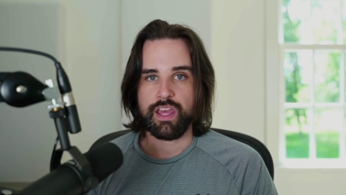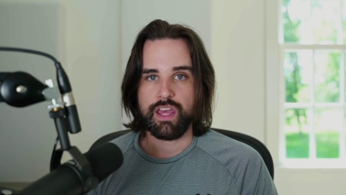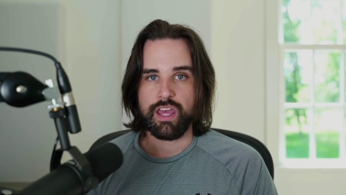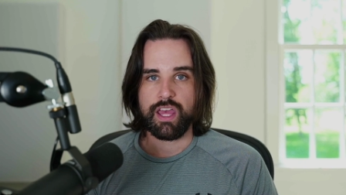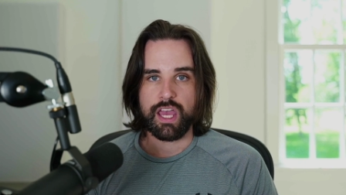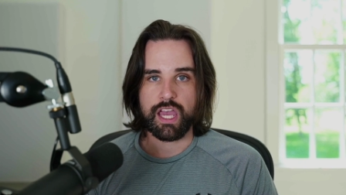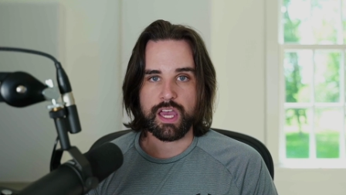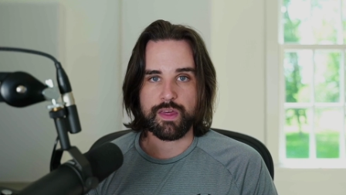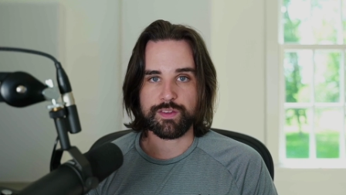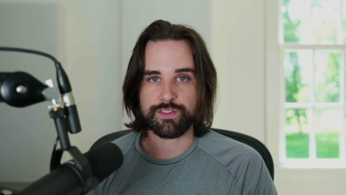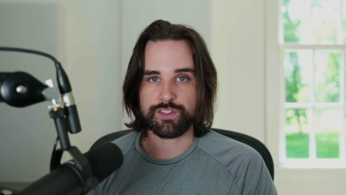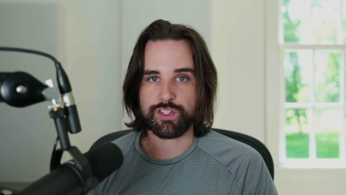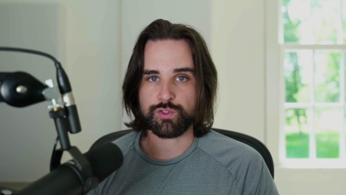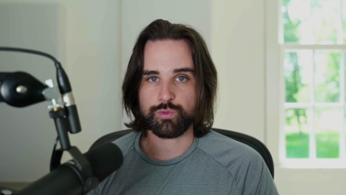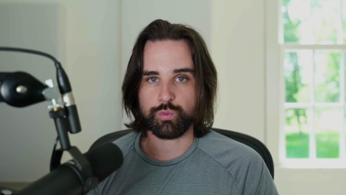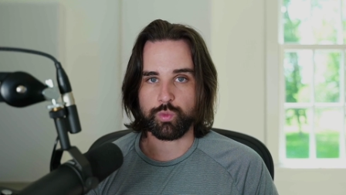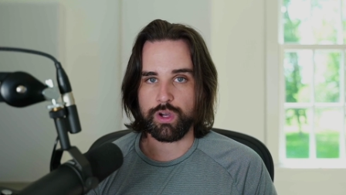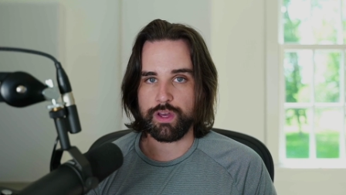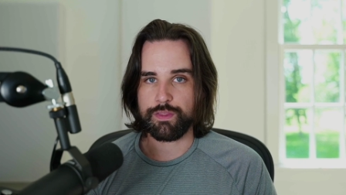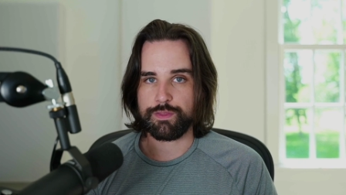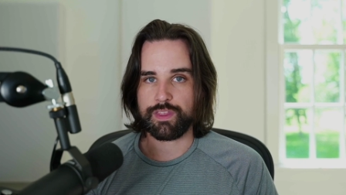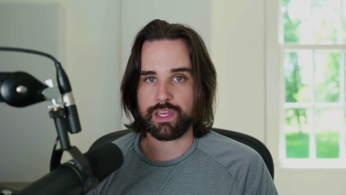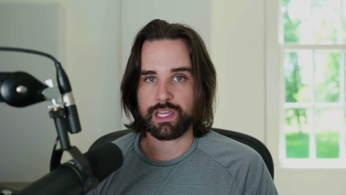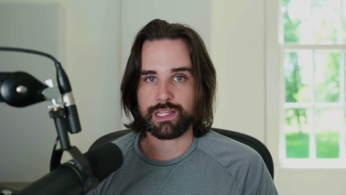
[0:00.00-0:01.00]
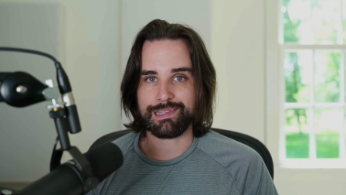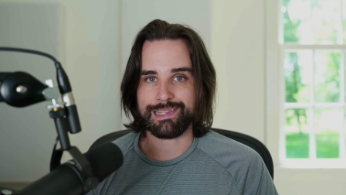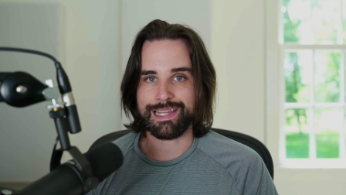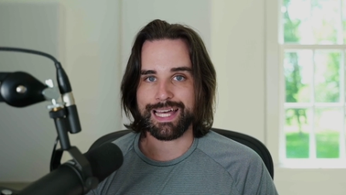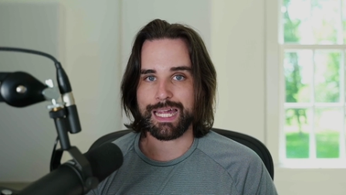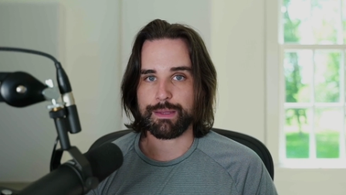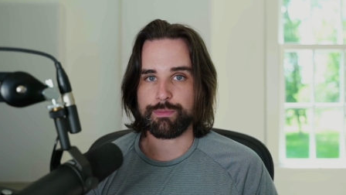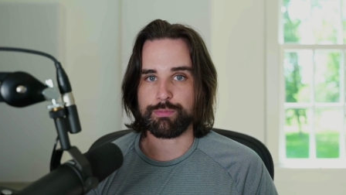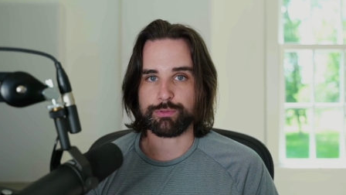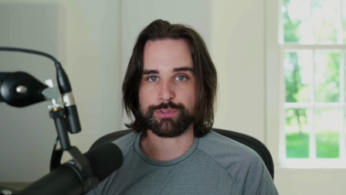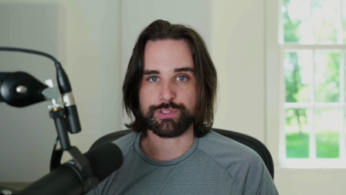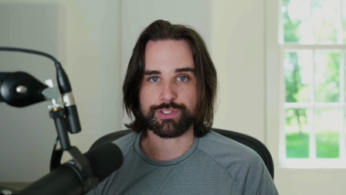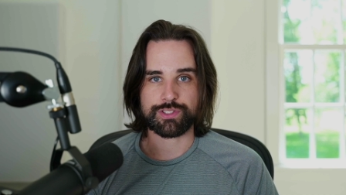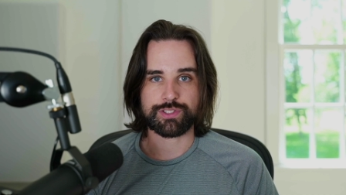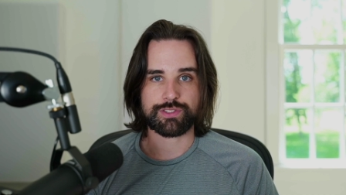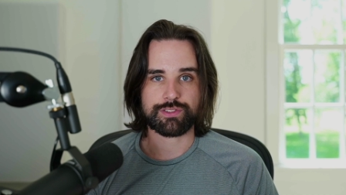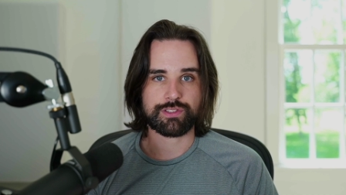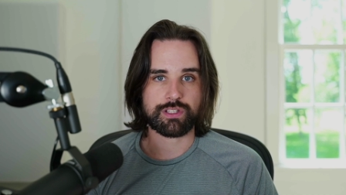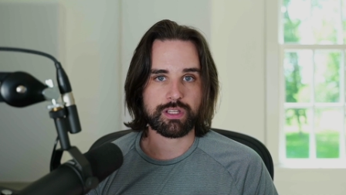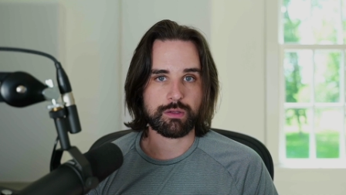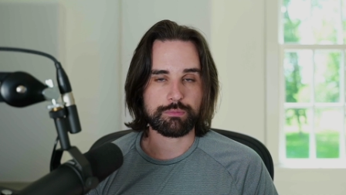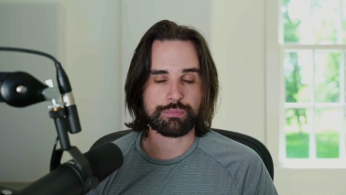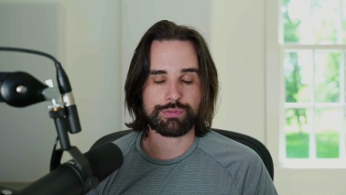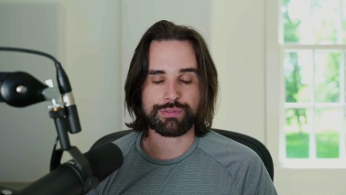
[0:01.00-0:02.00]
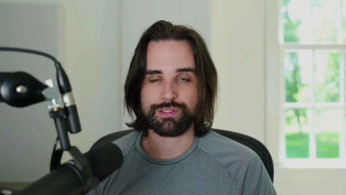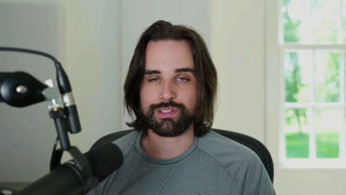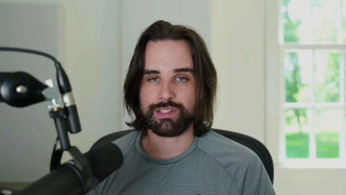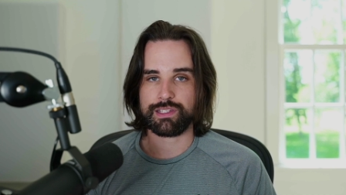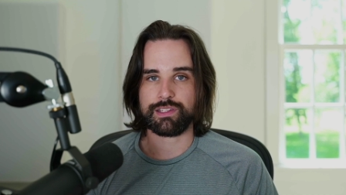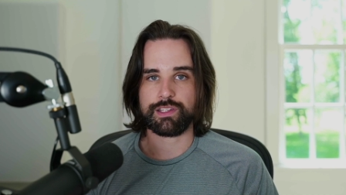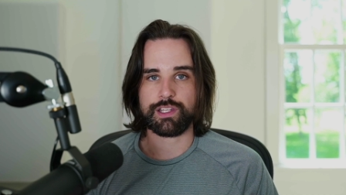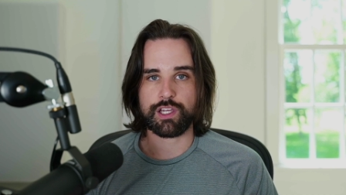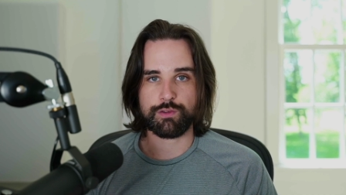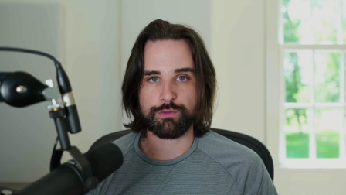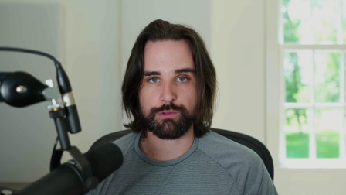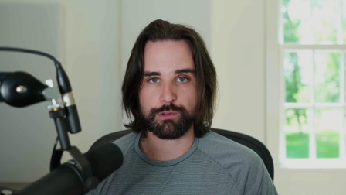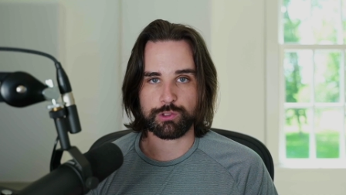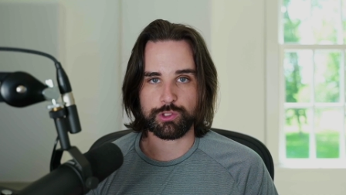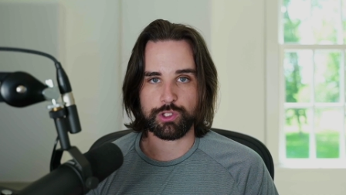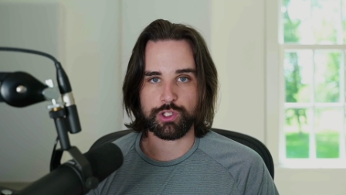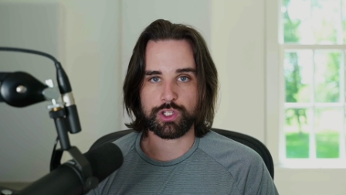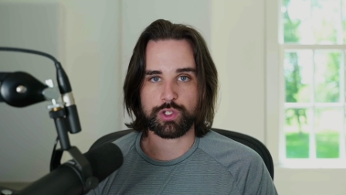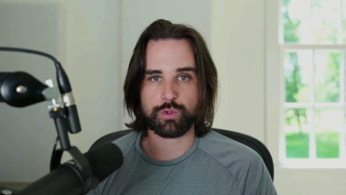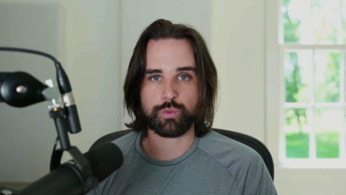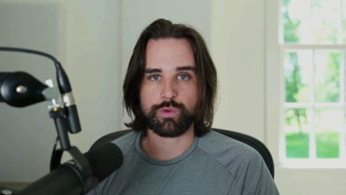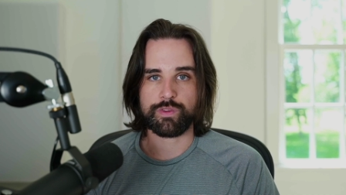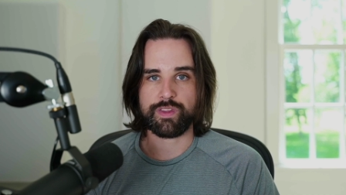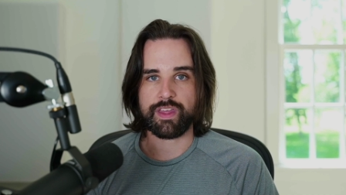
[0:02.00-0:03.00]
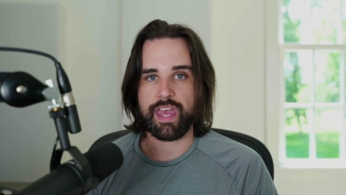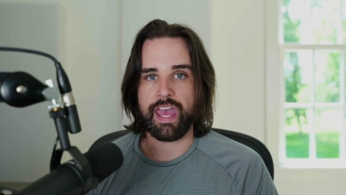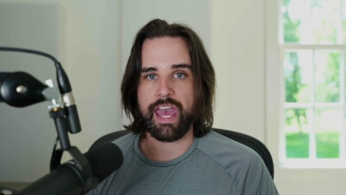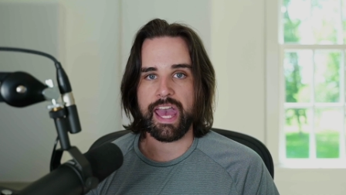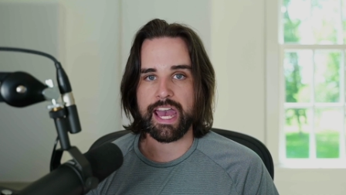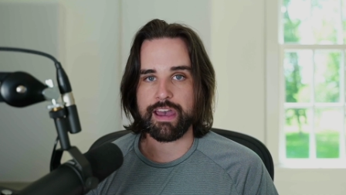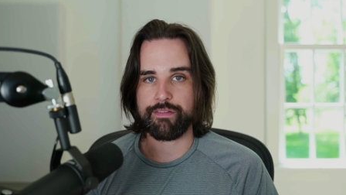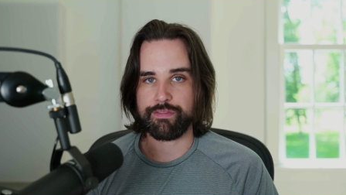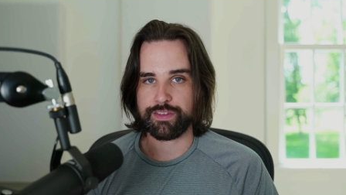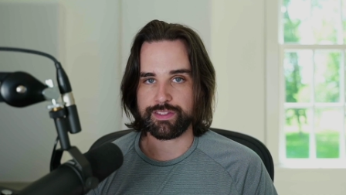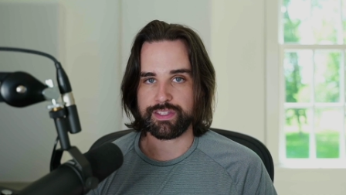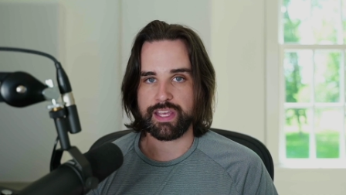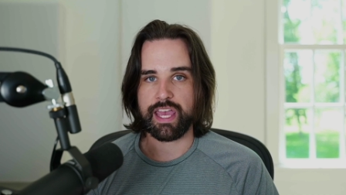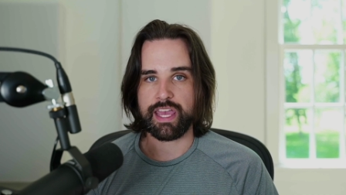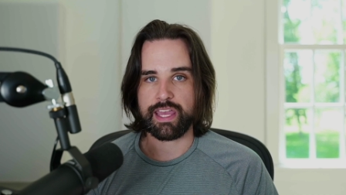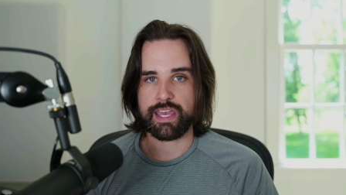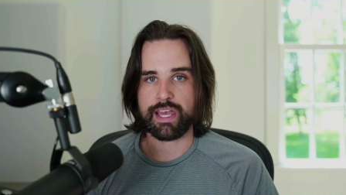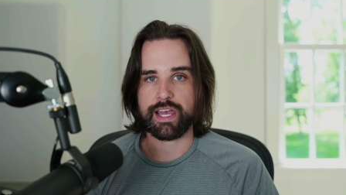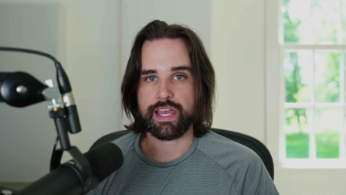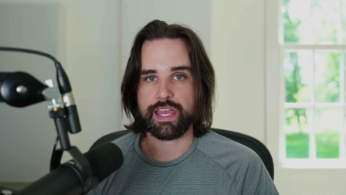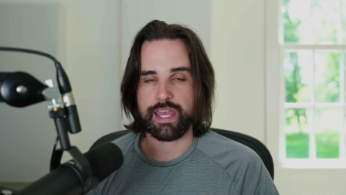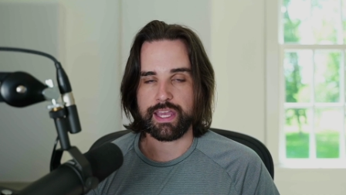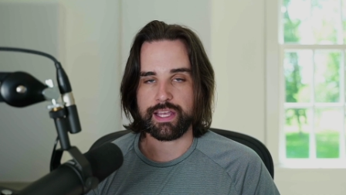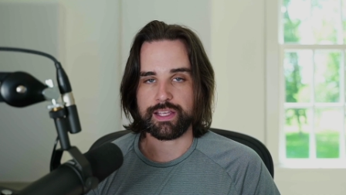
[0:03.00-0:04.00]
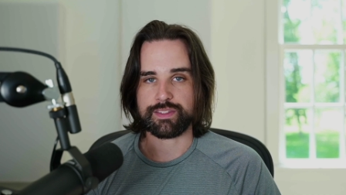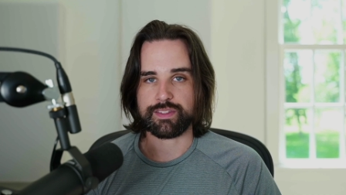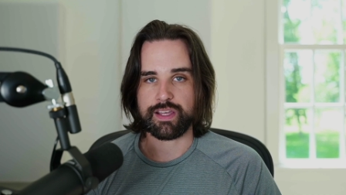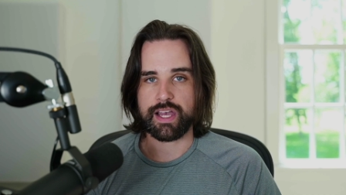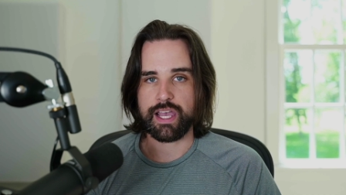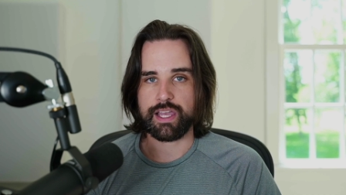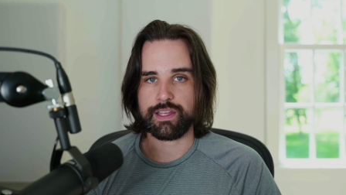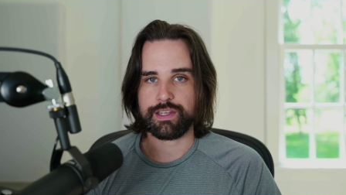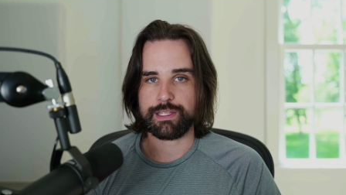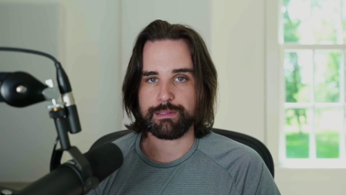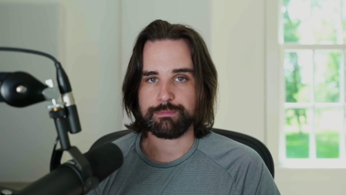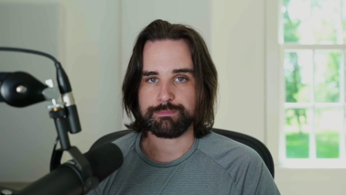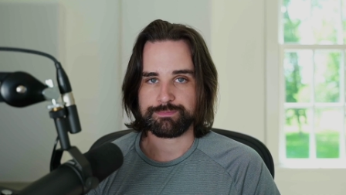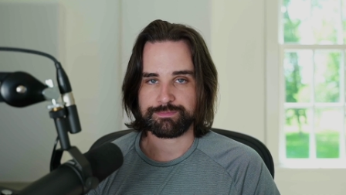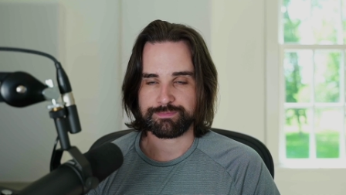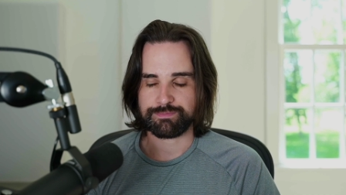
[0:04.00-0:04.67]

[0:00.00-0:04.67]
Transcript: and this is one thing a lot of people just completely overlook when they have this AI anxiety,